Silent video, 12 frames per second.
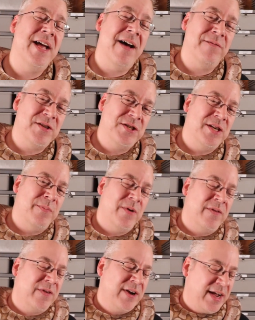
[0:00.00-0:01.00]
You have to ship
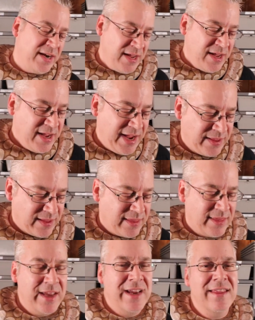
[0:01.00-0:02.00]
overnight. And the
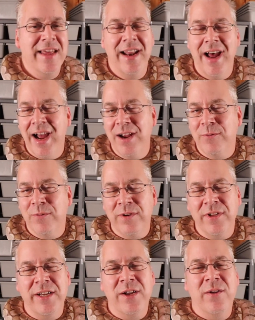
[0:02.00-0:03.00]
thing that I
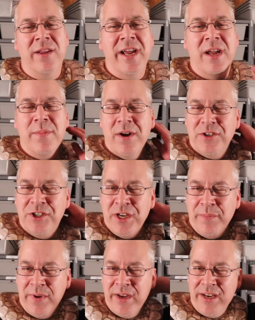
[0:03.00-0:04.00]
really don't like about
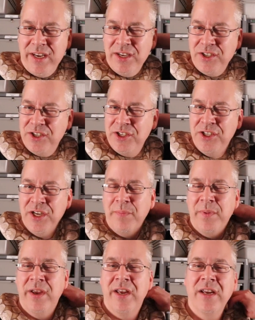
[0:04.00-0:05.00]
shipping is
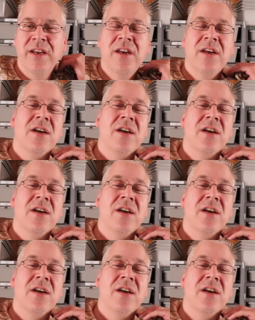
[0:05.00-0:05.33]
shipping